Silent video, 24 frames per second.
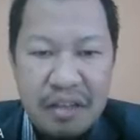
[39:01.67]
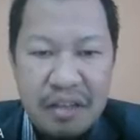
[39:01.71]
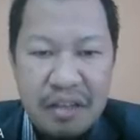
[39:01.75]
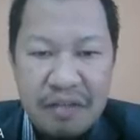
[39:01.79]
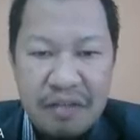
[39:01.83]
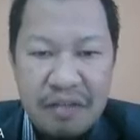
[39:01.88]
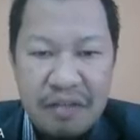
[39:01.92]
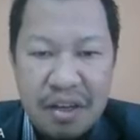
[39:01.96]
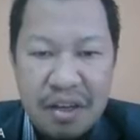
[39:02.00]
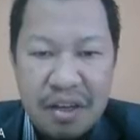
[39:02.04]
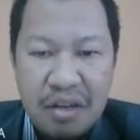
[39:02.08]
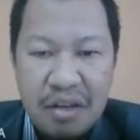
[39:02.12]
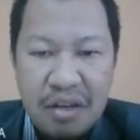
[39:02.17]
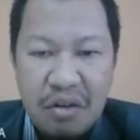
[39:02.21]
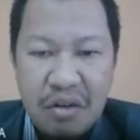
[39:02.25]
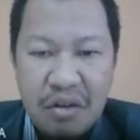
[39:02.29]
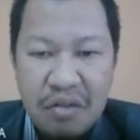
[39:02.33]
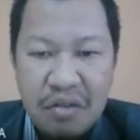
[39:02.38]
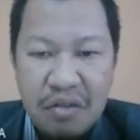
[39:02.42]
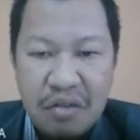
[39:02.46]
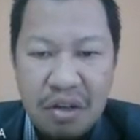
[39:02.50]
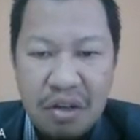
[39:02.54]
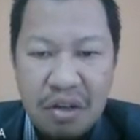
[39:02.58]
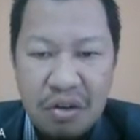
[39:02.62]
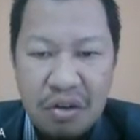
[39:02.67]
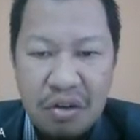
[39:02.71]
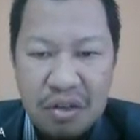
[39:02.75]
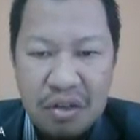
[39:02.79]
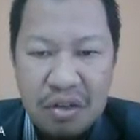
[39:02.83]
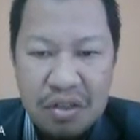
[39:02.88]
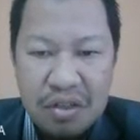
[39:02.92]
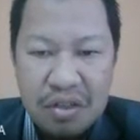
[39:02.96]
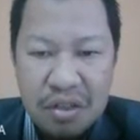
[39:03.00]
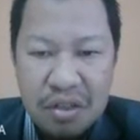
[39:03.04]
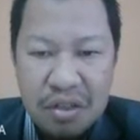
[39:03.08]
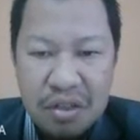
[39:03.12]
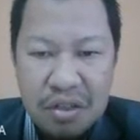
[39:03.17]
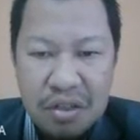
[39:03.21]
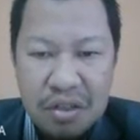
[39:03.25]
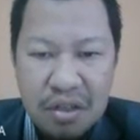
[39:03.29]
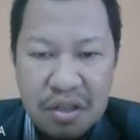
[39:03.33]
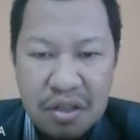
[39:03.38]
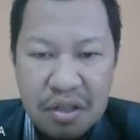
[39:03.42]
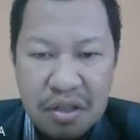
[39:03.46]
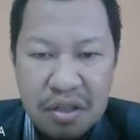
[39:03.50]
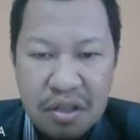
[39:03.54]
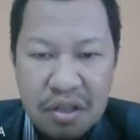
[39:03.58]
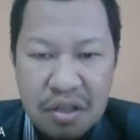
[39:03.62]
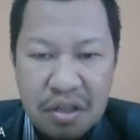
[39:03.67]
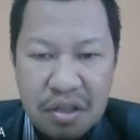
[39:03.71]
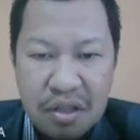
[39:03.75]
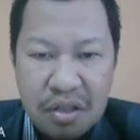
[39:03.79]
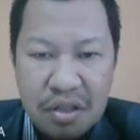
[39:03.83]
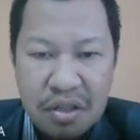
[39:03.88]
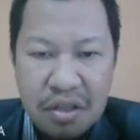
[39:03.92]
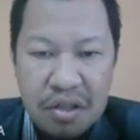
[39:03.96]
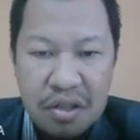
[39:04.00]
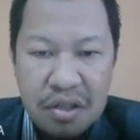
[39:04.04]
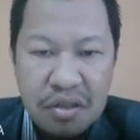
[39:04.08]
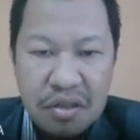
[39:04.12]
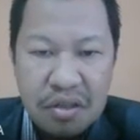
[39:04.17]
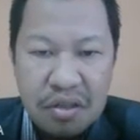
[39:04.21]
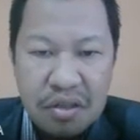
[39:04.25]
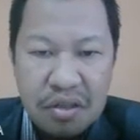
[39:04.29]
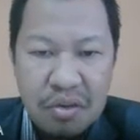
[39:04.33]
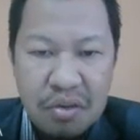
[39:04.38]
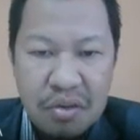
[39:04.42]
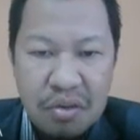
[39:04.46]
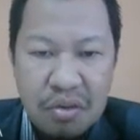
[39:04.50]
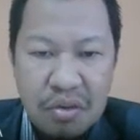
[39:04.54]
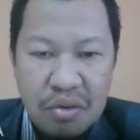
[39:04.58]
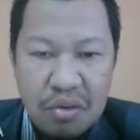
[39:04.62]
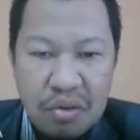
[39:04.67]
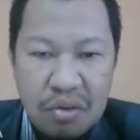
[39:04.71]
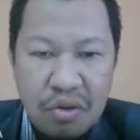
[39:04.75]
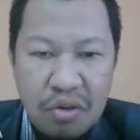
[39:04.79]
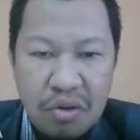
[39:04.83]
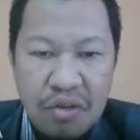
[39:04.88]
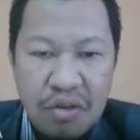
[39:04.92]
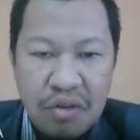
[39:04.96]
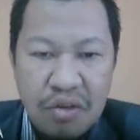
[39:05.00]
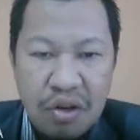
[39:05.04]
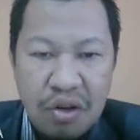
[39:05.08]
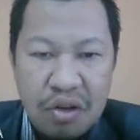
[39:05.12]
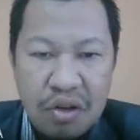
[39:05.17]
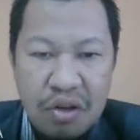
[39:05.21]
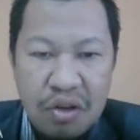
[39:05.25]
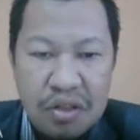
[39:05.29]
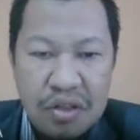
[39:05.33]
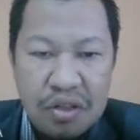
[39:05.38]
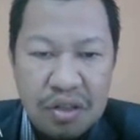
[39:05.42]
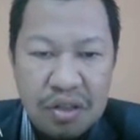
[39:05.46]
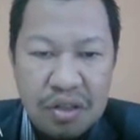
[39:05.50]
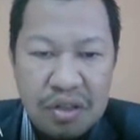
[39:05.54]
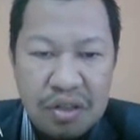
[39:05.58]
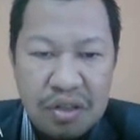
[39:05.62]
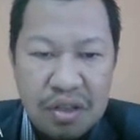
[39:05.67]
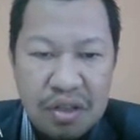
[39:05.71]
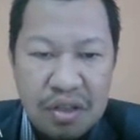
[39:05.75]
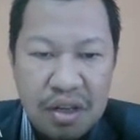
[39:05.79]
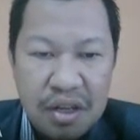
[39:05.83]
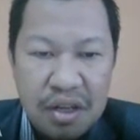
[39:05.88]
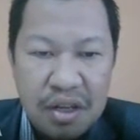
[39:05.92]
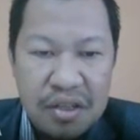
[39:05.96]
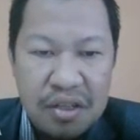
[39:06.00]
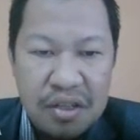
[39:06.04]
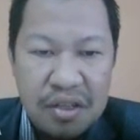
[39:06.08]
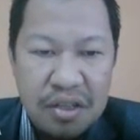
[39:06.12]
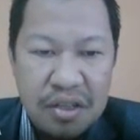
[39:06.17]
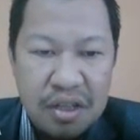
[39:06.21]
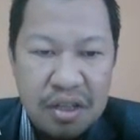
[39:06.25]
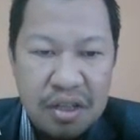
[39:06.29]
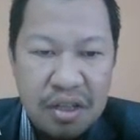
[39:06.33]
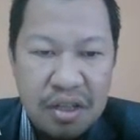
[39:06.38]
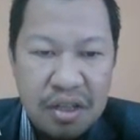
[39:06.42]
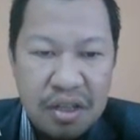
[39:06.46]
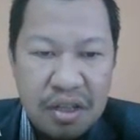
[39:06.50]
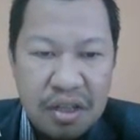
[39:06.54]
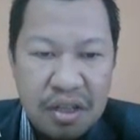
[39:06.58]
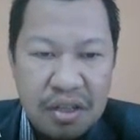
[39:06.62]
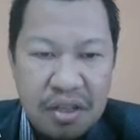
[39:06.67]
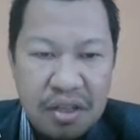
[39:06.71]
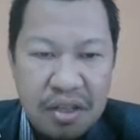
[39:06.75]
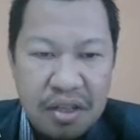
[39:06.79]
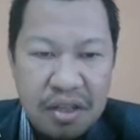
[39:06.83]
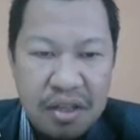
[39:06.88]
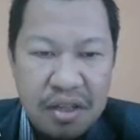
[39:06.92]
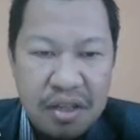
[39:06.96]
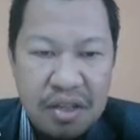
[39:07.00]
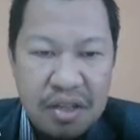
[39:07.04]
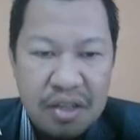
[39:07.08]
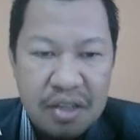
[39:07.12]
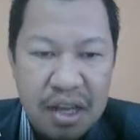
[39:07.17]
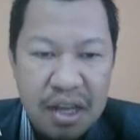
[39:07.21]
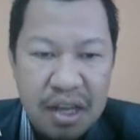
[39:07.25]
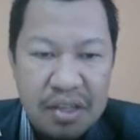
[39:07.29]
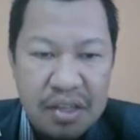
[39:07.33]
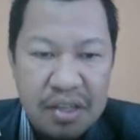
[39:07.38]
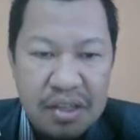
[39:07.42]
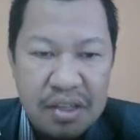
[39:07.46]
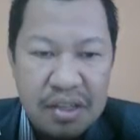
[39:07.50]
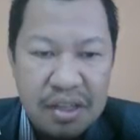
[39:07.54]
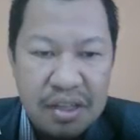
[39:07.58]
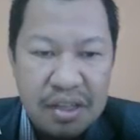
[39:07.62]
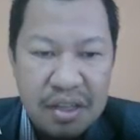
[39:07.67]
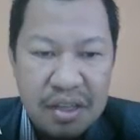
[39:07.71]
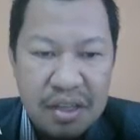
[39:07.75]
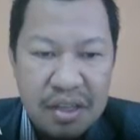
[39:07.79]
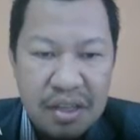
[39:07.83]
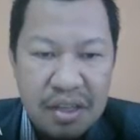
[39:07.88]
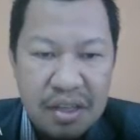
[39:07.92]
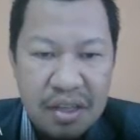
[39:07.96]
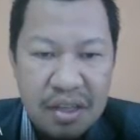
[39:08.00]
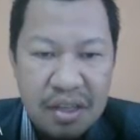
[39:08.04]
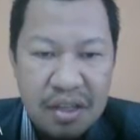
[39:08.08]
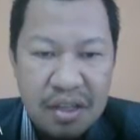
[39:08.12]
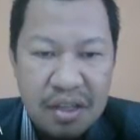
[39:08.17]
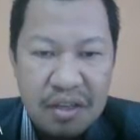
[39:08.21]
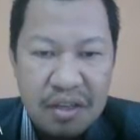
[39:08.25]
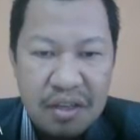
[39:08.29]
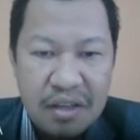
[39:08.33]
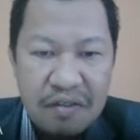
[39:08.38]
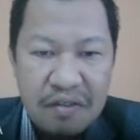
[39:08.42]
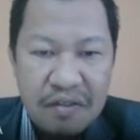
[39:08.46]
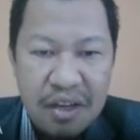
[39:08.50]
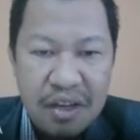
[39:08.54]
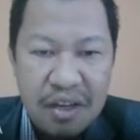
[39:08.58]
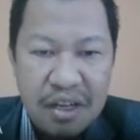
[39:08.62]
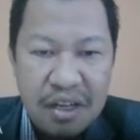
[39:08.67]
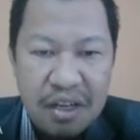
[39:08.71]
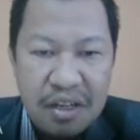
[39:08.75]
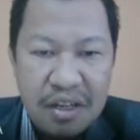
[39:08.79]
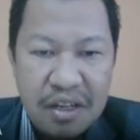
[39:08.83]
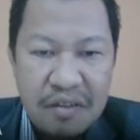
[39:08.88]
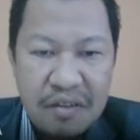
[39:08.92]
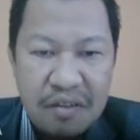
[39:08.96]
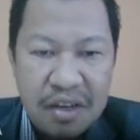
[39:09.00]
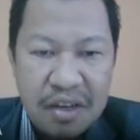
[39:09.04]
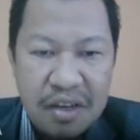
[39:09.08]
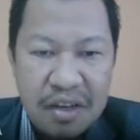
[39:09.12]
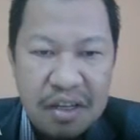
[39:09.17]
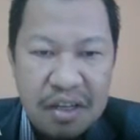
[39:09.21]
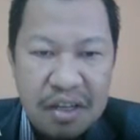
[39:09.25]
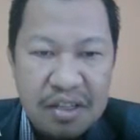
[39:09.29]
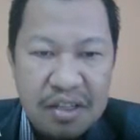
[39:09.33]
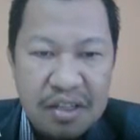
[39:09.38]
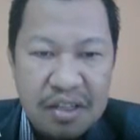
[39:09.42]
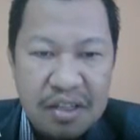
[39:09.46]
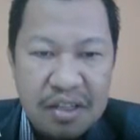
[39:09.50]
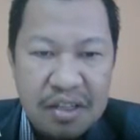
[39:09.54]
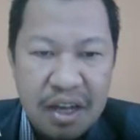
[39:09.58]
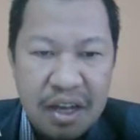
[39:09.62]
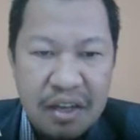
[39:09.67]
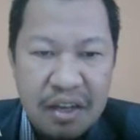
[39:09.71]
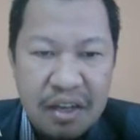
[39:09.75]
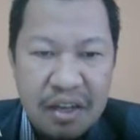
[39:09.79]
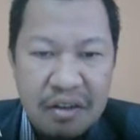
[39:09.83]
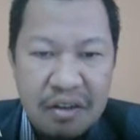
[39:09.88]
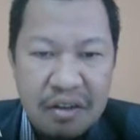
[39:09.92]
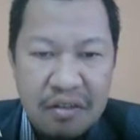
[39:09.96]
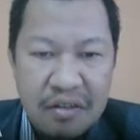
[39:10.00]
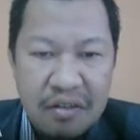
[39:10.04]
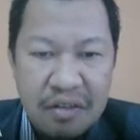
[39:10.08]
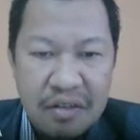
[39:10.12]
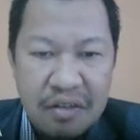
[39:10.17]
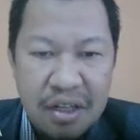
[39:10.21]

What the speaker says: fading over long distance. So over long distance there is less fading. Fading is kind of